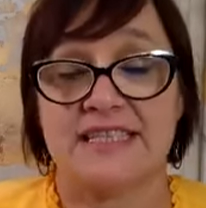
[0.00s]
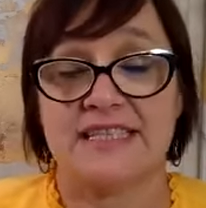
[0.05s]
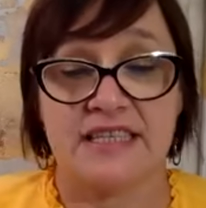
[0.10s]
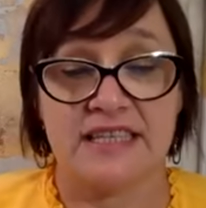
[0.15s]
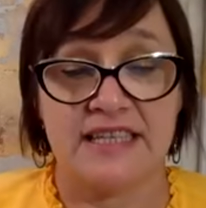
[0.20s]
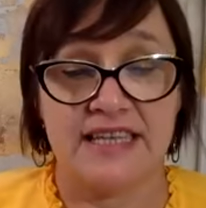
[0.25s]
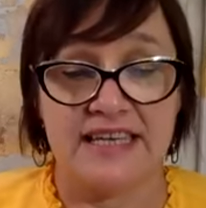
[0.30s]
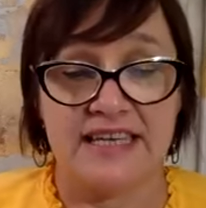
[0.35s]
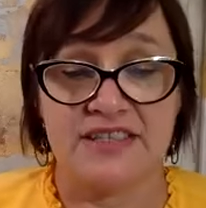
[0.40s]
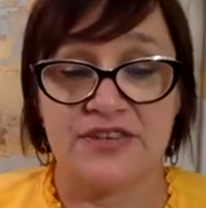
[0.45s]
The
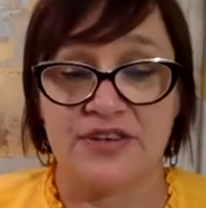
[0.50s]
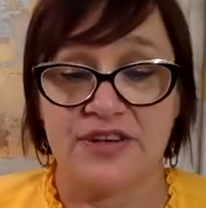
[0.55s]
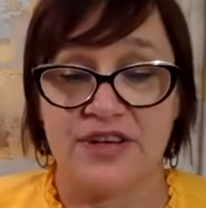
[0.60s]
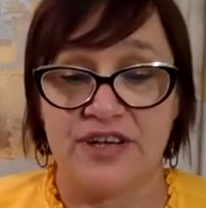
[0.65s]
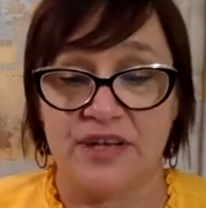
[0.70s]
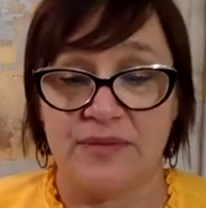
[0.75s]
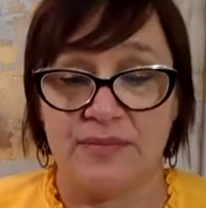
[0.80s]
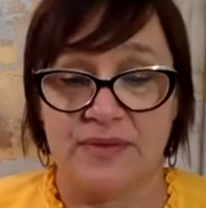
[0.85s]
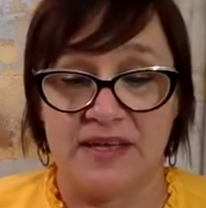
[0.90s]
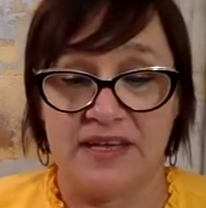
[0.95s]
links are
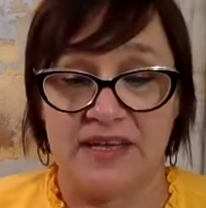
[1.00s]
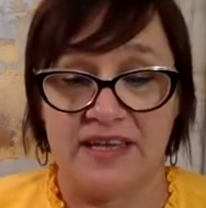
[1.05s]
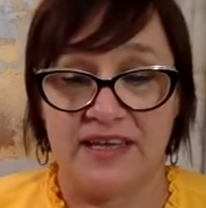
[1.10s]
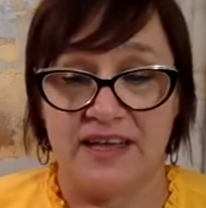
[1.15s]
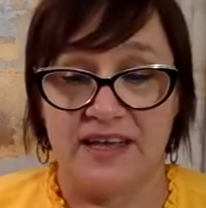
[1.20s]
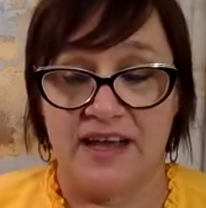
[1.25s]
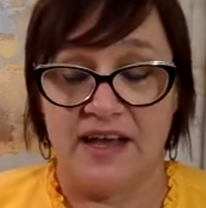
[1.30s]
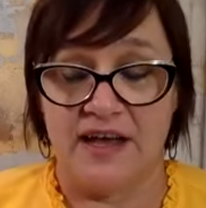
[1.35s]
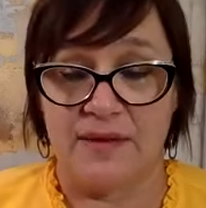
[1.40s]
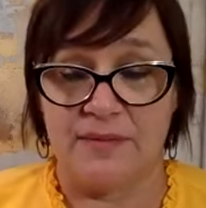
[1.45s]
going to be
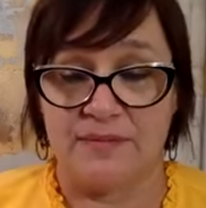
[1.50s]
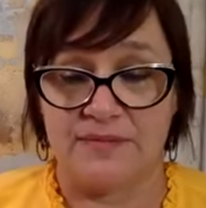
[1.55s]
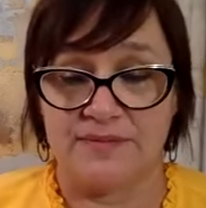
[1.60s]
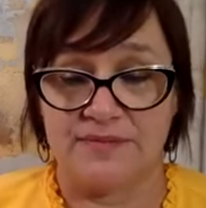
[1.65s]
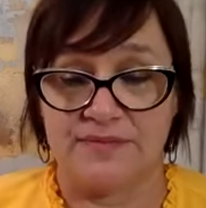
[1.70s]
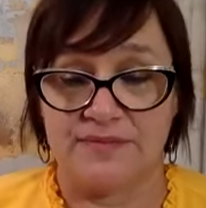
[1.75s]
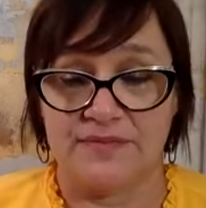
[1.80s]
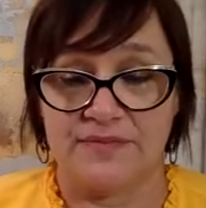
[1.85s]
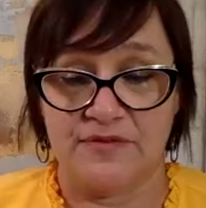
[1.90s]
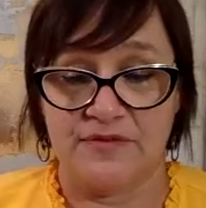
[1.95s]
um,
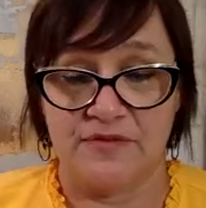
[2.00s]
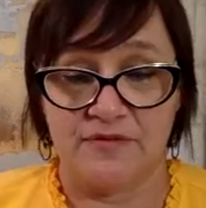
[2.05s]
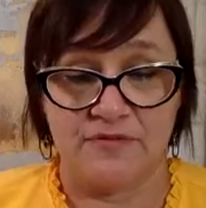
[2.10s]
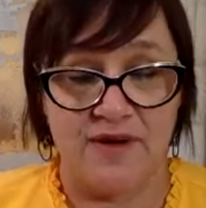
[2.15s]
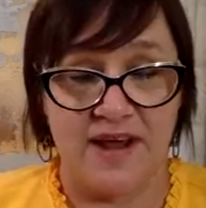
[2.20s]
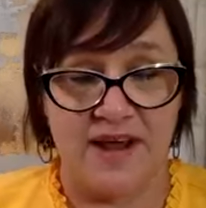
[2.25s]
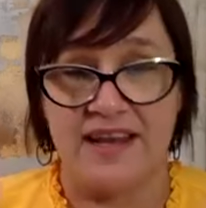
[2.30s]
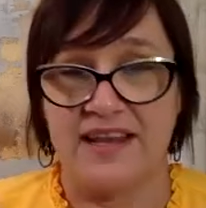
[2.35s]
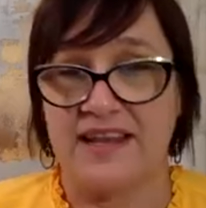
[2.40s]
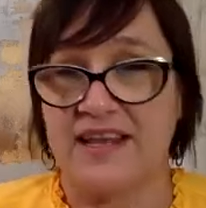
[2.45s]

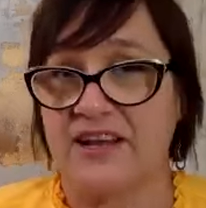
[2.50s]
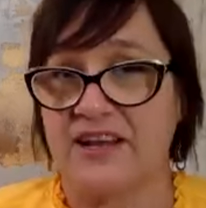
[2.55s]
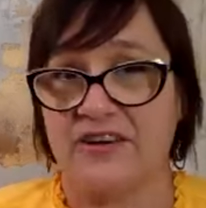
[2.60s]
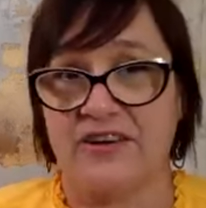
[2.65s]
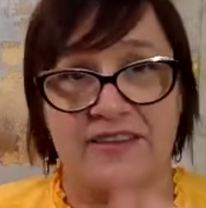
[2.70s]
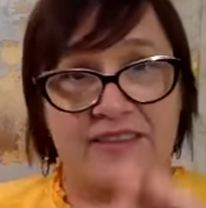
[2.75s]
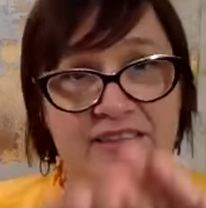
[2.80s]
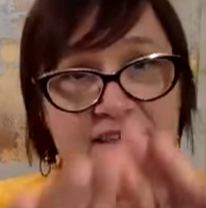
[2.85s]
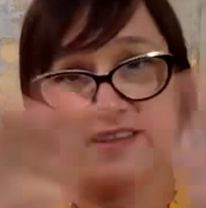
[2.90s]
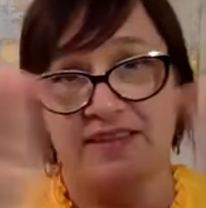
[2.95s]
right here
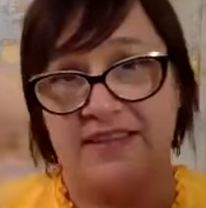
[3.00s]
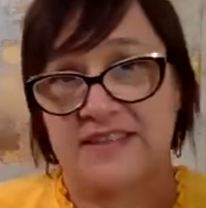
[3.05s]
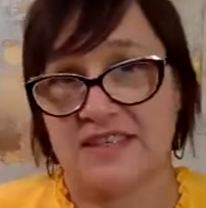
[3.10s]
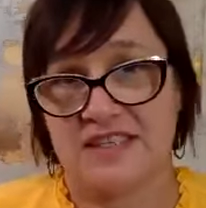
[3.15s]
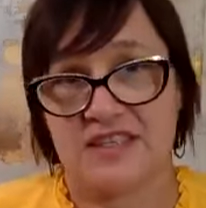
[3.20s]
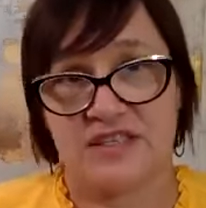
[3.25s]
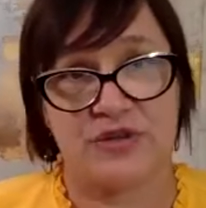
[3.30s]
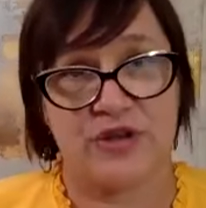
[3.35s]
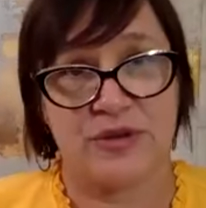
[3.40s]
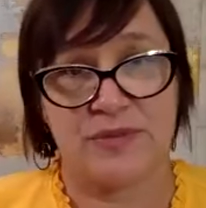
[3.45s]
in the, the,
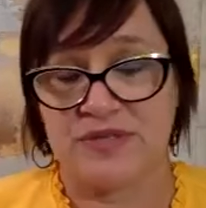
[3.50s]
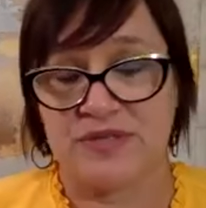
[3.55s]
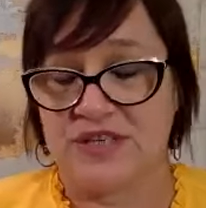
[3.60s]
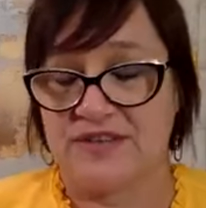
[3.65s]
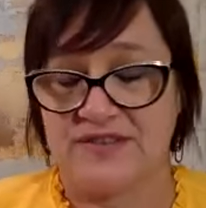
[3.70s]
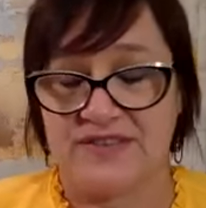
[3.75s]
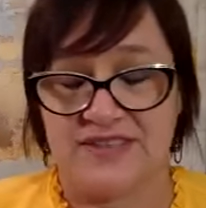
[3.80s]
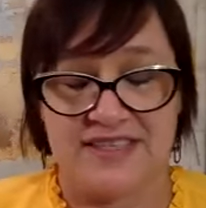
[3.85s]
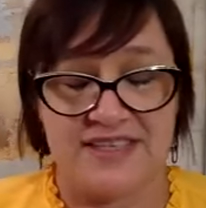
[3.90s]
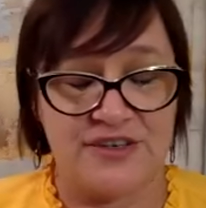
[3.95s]
description
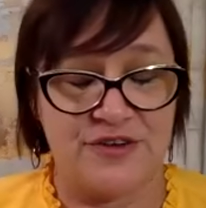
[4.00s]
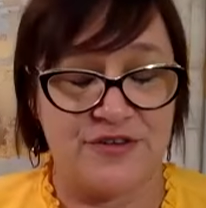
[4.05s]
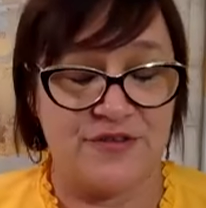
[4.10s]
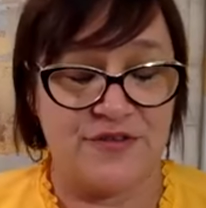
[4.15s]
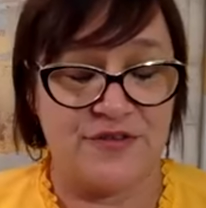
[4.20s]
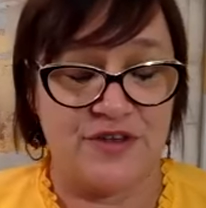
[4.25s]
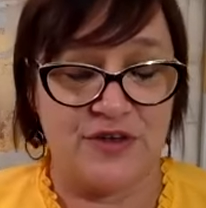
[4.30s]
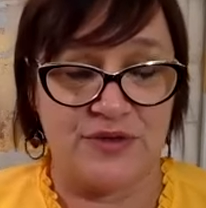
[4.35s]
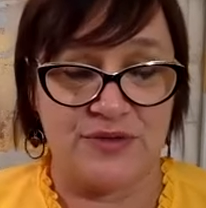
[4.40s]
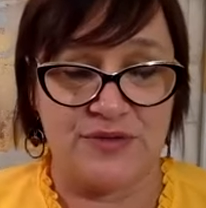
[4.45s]
of this
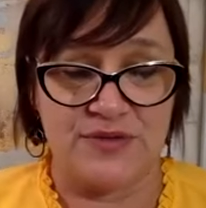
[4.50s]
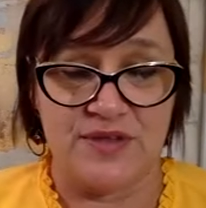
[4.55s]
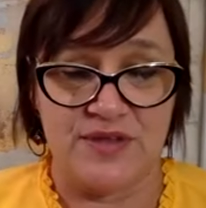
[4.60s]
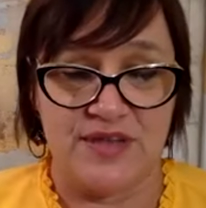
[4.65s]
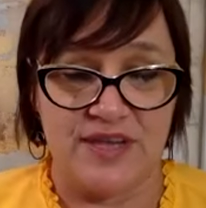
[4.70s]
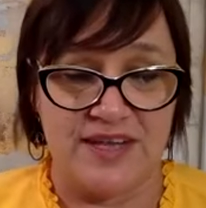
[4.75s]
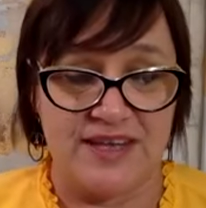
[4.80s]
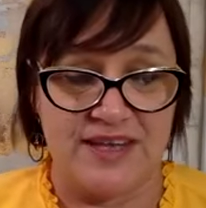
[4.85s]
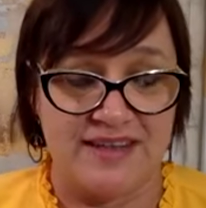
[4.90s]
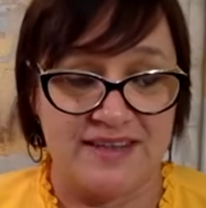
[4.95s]
interview so
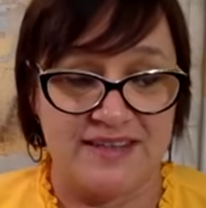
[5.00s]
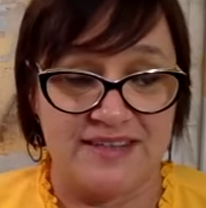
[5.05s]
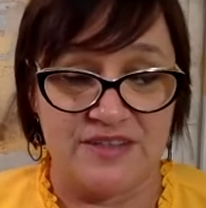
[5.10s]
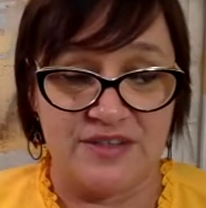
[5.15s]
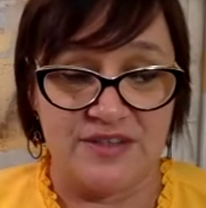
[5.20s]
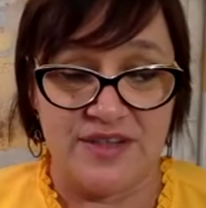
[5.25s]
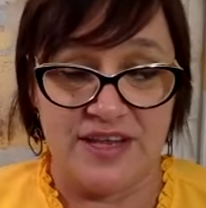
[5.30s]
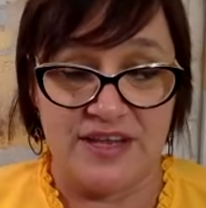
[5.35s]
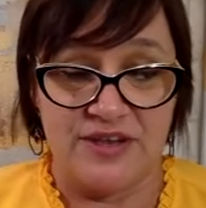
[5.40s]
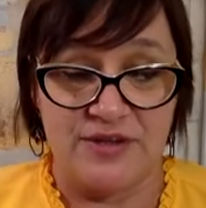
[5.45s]
that
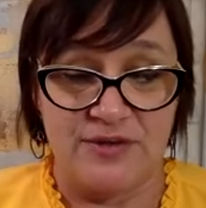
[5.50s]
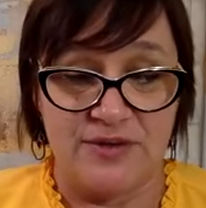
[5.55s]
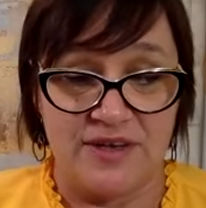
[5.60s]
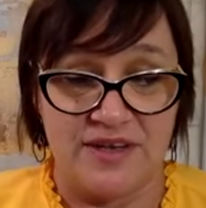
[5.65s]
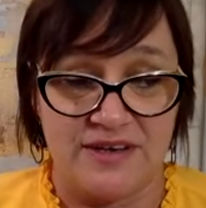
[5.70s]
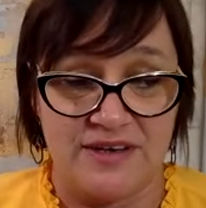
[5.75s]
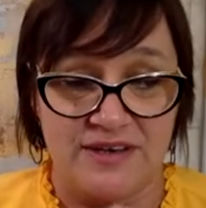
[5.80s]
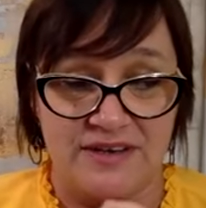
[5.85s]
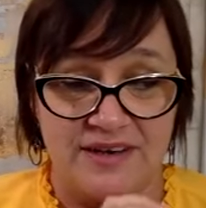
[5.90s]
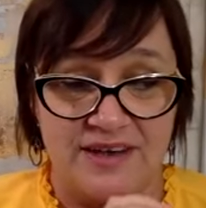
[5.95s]
so that you
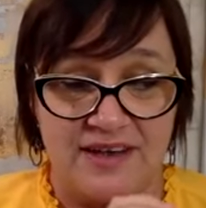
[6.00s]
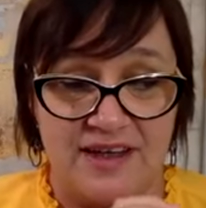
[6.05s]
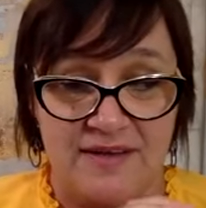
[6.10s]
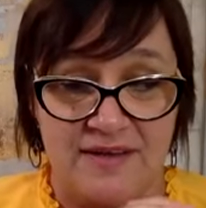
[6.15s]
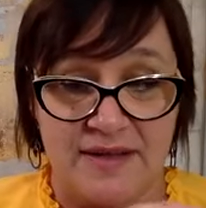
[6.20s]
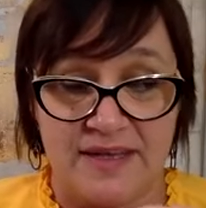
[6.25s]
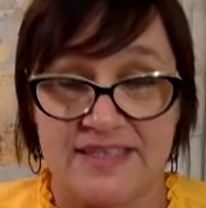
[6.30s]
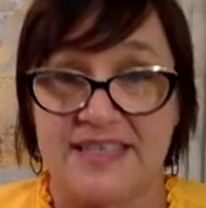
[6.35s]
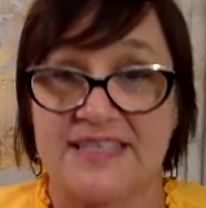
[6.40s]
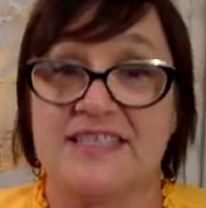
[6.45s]
can
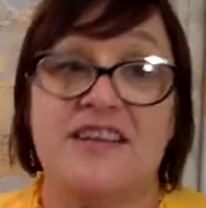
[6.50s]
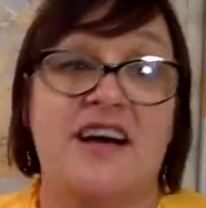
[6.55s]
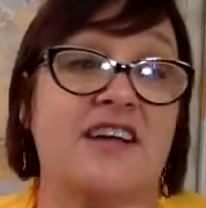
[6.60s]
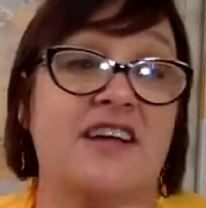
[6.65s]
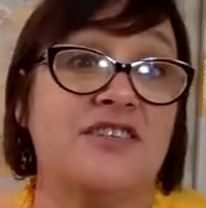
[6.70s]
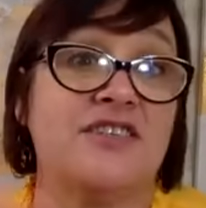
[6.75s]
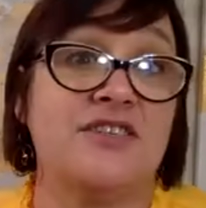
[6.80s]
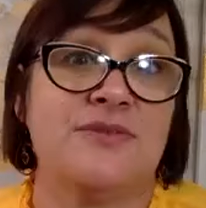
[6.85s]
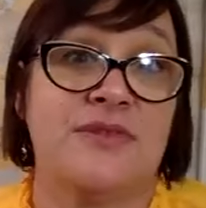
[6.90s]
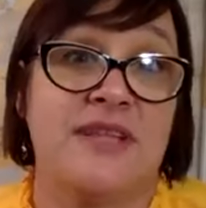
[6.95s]
because it's
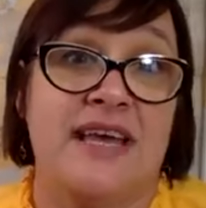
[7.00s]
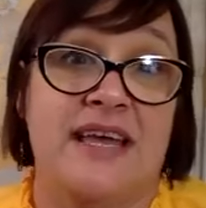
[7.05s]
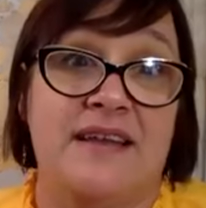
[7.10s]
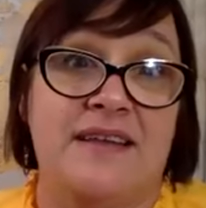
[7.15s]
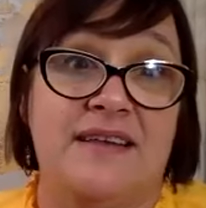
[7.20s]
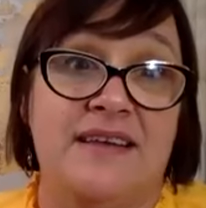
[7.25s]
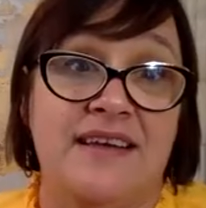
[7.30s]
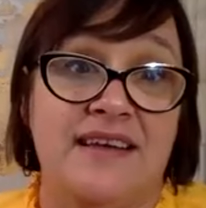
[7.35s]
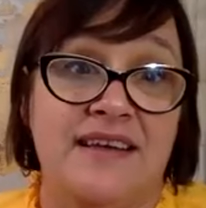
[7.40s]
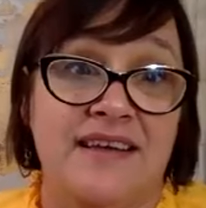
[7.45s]
not too
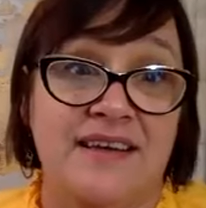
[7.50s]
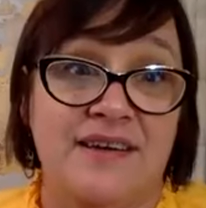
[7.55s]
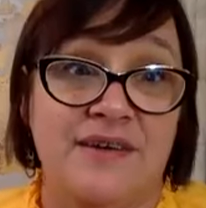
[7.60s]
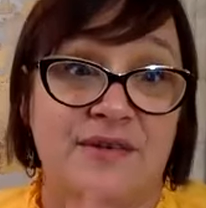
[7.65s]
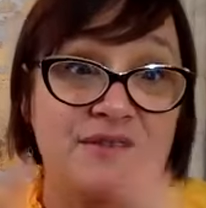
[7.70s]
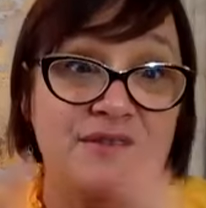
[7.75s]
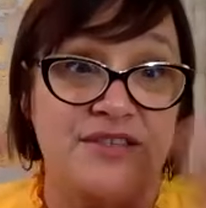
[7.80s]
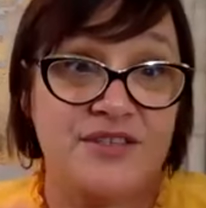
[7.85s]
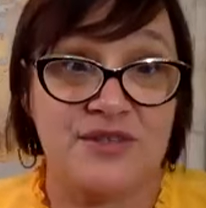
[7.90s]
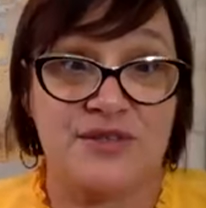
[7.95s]
late
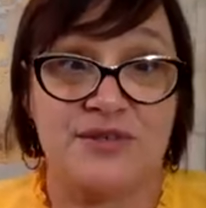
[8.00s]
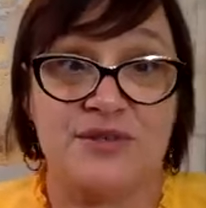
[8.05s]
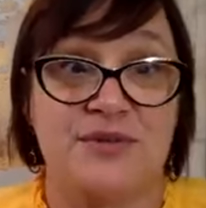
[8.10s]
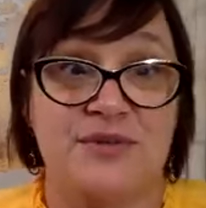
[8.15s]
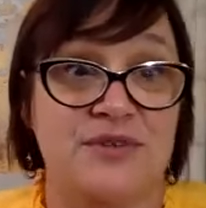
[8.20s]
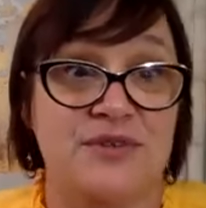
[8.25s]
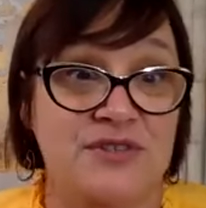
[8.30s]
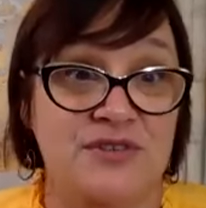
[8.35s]
to, no.